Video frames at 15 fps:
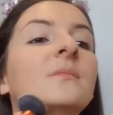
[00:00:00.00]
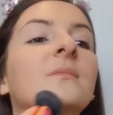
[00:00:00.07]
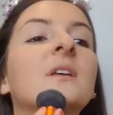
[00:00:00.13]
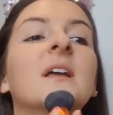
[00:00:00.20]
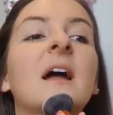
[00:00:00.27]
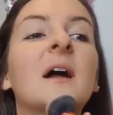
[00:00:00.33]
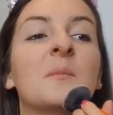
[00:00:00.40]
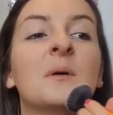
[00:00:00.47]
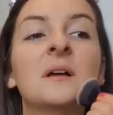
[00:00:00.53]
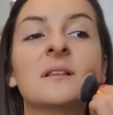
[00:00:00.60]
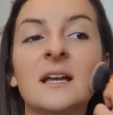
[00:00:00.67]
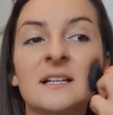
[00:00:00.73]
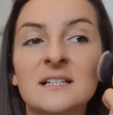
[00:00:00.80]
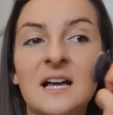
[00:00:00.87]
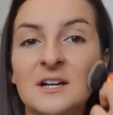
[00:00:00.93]
camera,
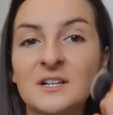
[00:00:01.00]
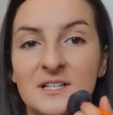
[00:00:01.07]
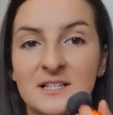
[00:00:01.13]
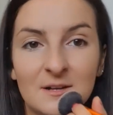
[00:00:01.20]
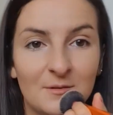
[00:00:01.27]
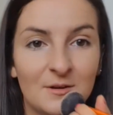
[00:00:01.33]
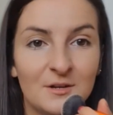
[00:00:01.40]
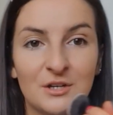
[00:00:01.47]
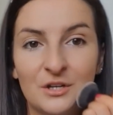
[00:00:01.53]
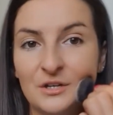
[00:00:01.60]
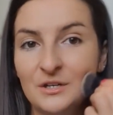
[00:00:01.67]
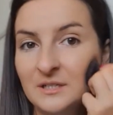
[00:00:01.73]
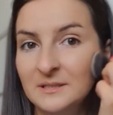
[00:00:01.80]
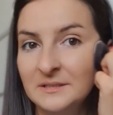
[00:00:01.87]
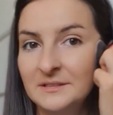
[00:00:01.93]
like to actually see what you're doing.
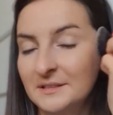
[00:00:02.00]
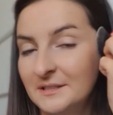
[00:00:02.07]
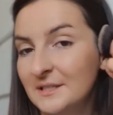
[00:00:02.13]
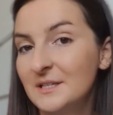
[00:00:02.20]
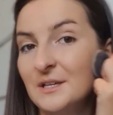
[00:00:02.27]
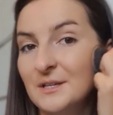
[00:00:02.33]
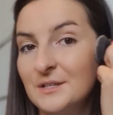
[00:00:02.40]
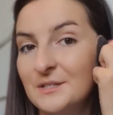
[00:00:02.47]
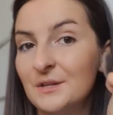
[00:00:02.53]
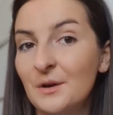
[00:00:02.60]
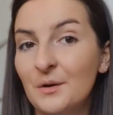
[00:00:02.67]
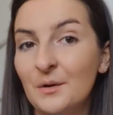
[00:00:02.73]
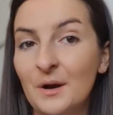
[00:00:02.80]
So